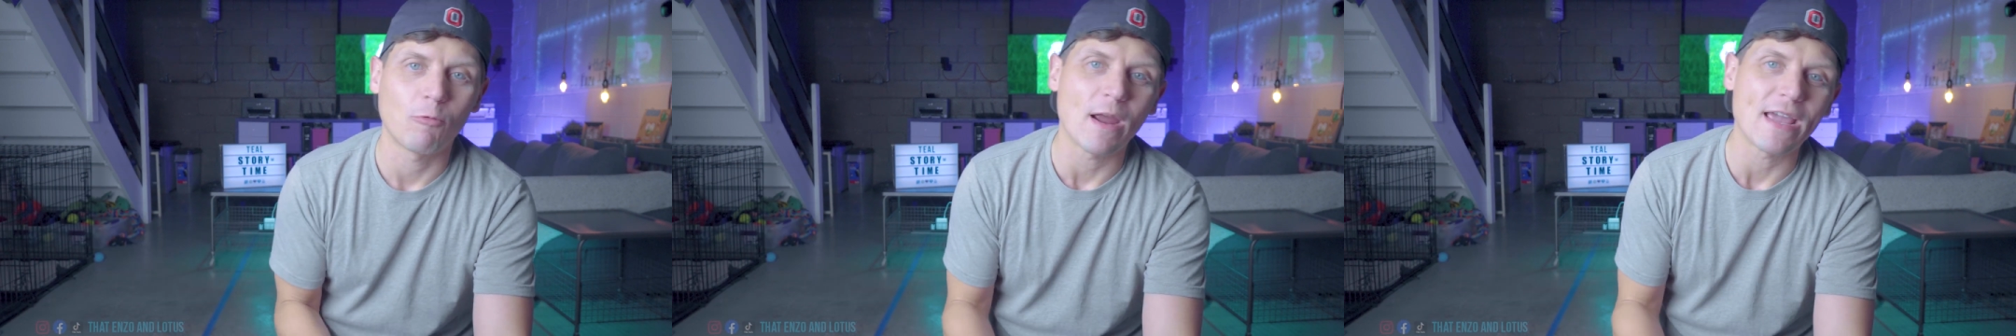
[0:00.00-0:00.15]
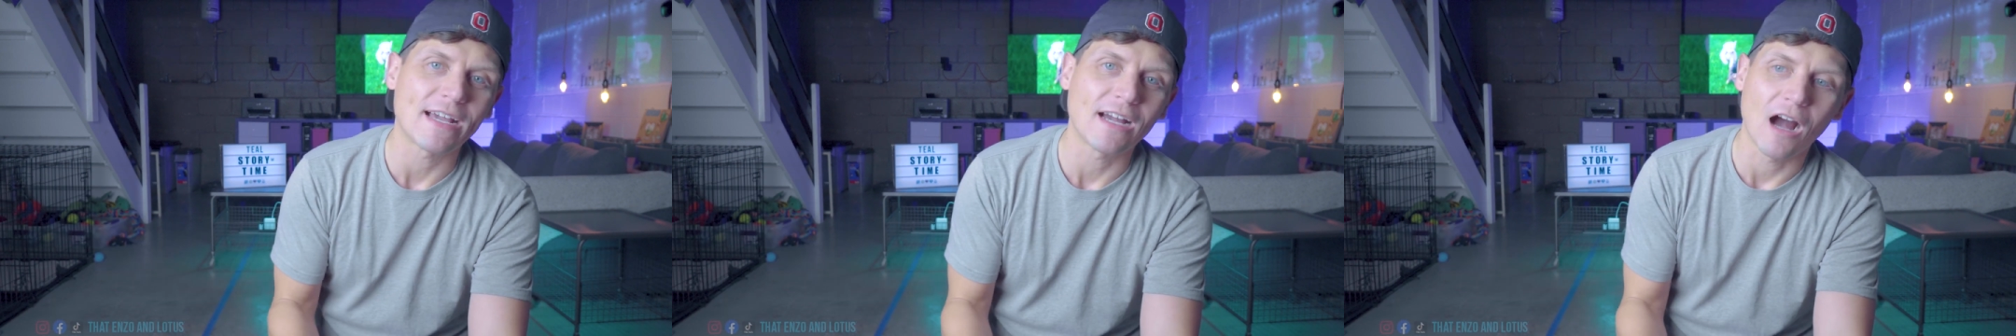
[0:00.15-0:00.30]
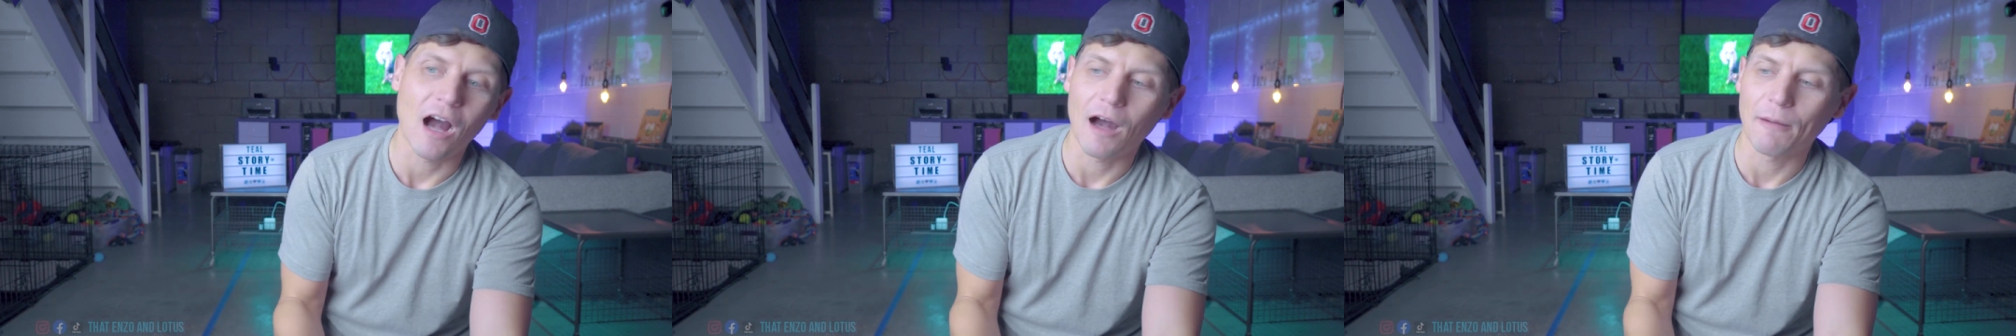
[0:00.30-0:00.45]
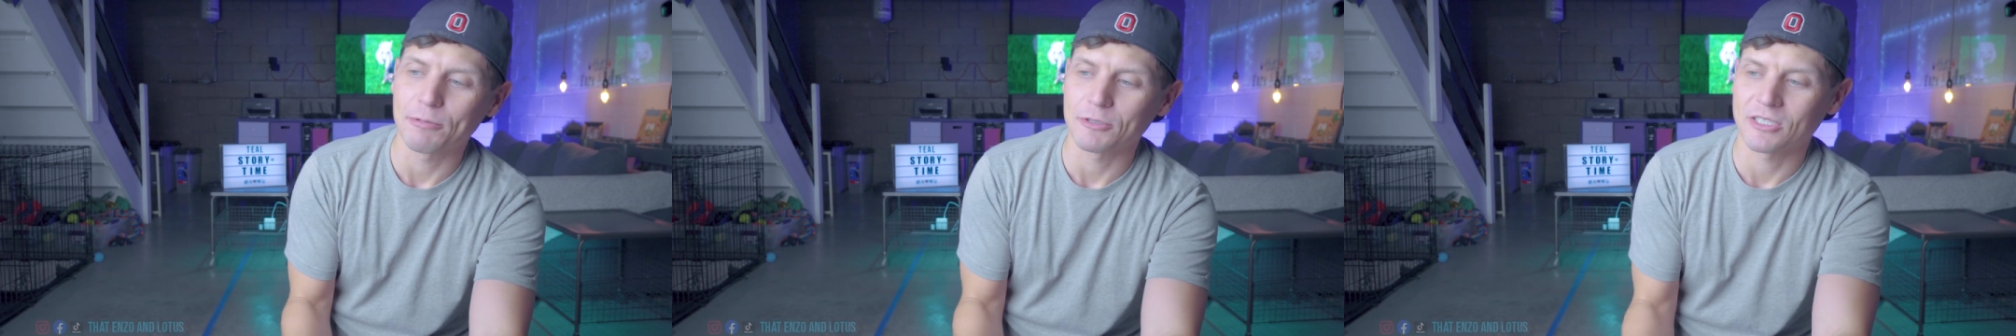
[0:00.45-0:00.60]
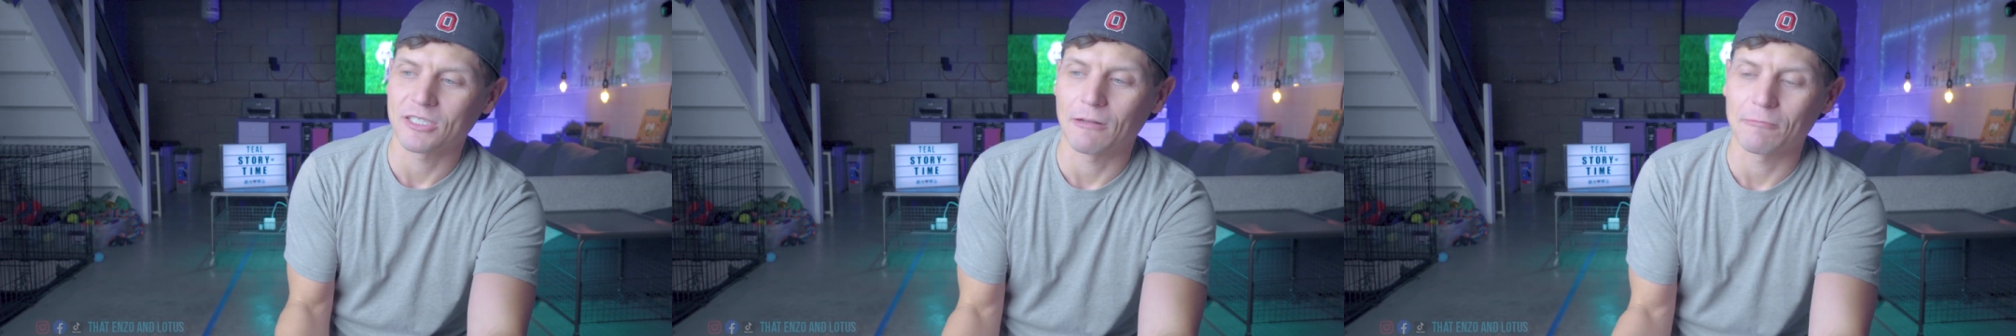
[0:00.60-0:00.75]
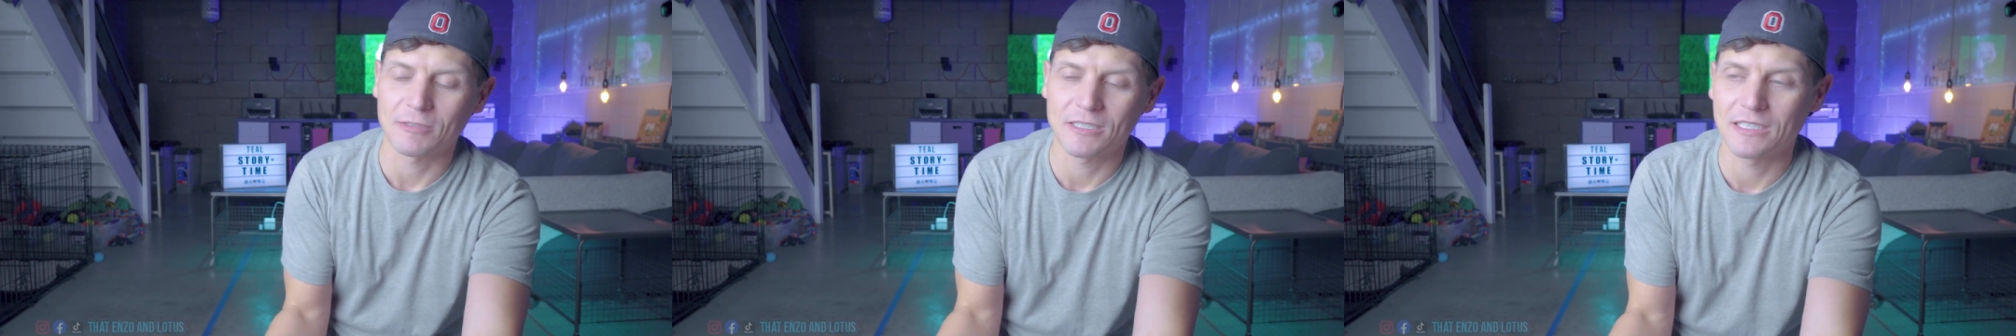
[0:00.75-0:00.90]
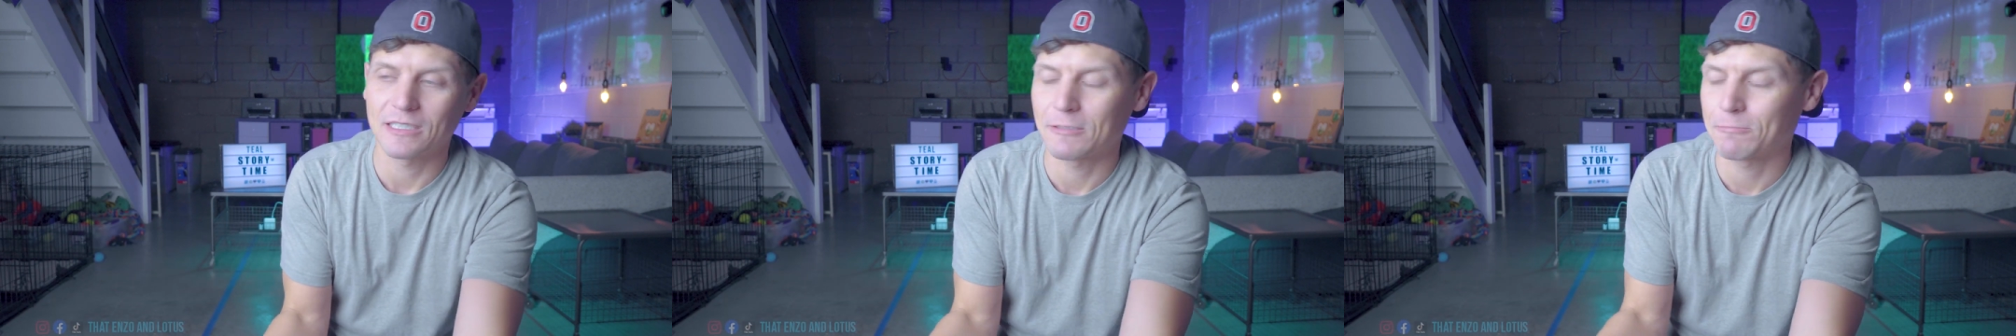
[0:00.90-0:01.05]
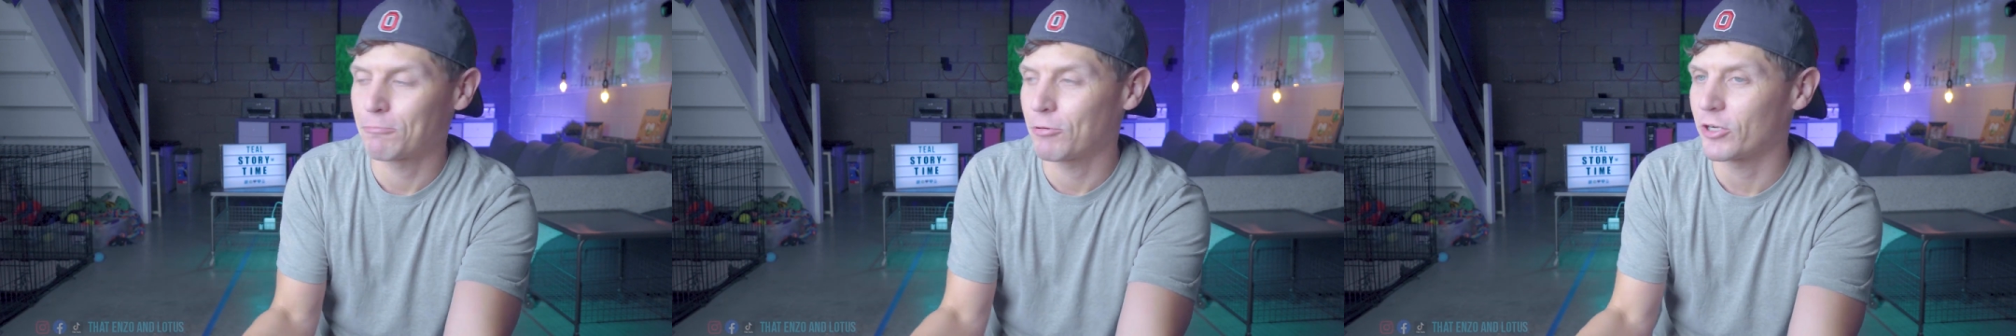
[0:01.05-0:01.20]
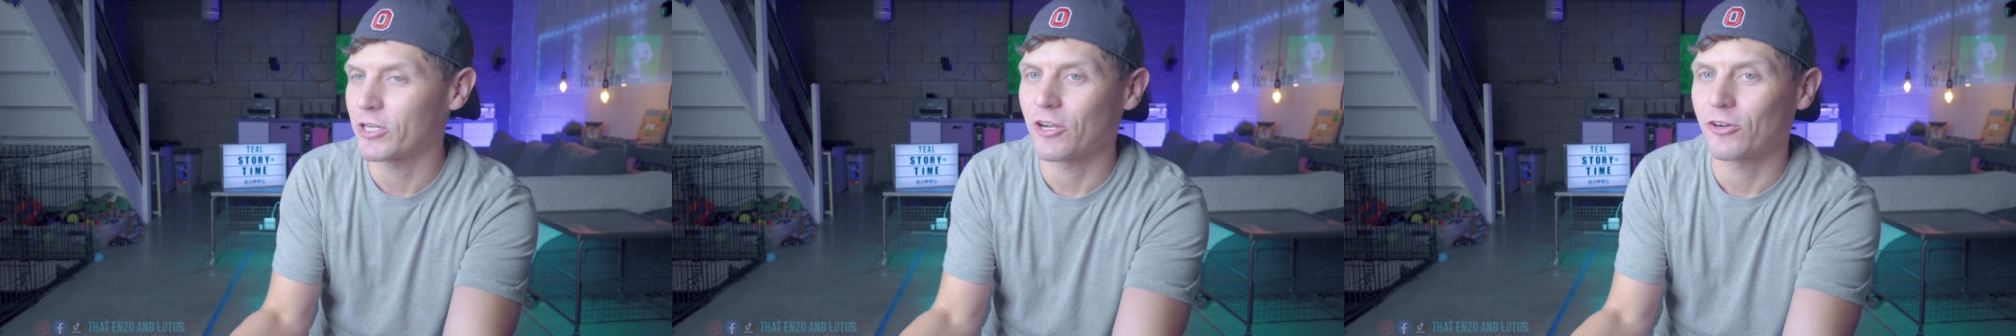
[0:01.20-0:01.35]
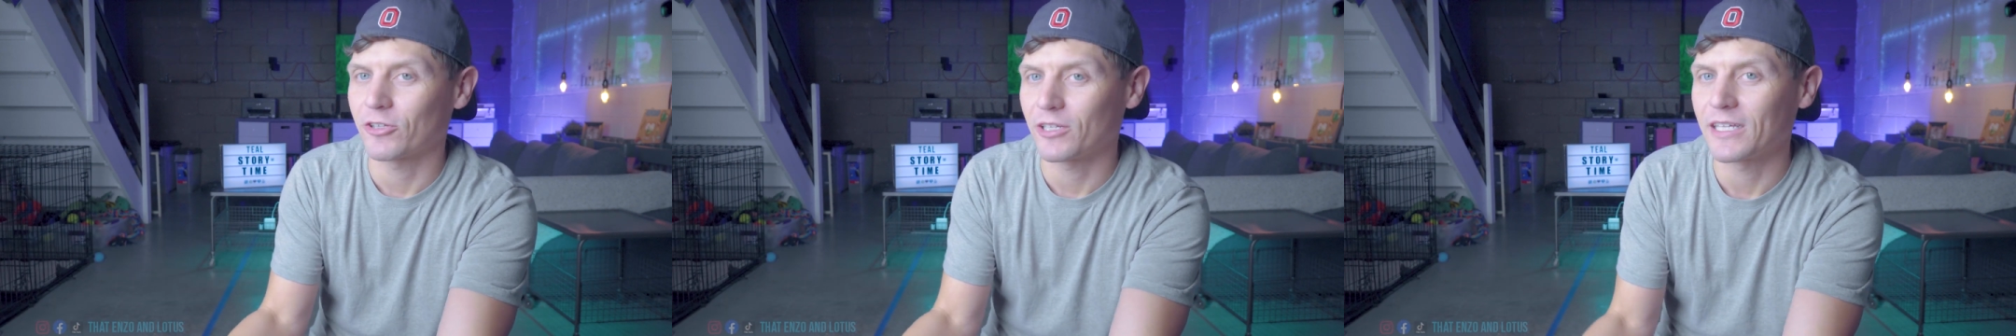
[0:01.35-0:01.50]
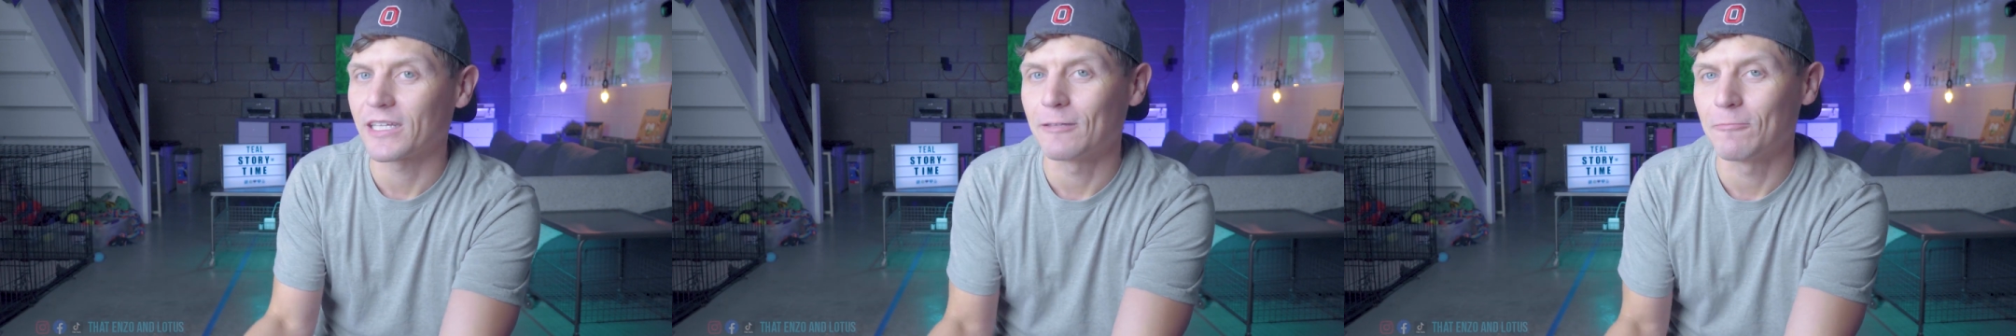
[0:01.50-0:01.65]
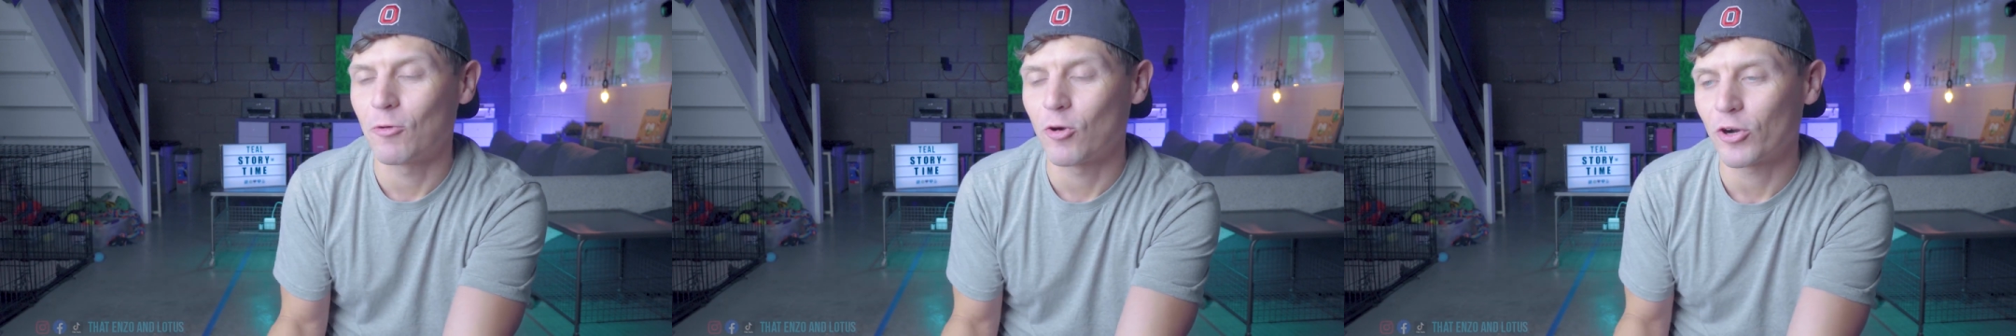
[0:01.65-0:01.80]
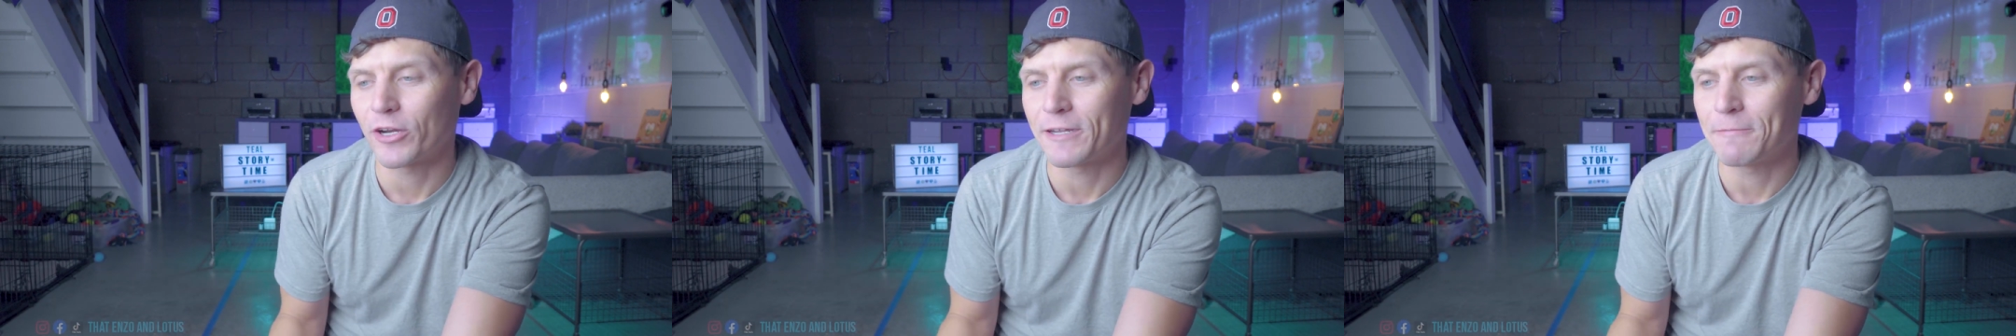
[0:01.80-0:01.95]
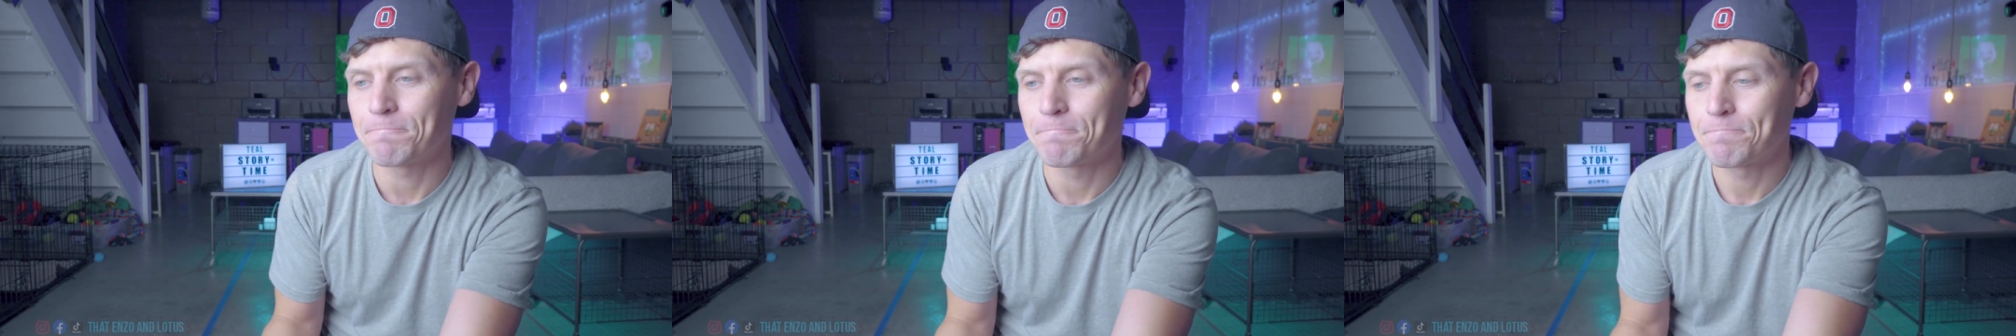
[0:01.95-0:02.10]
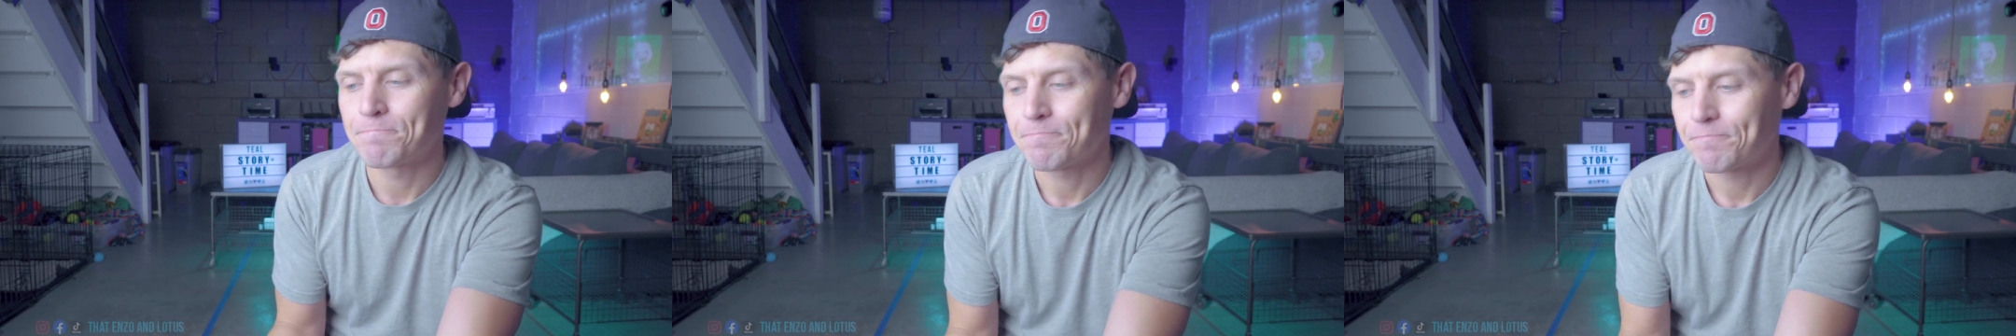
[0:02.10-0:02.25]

wake up or something because it's pretty early in the morning.